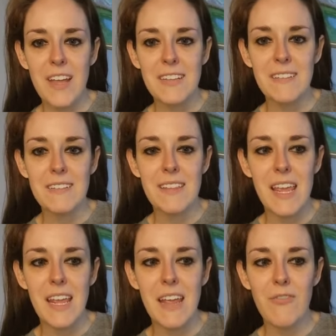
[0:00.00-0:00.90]
and
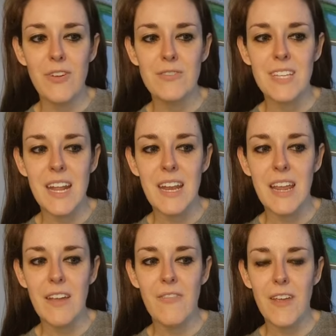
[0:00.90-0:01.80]
think if there's
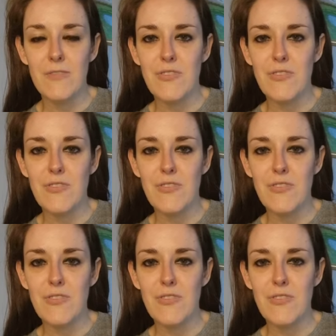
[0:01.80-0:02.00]
any faith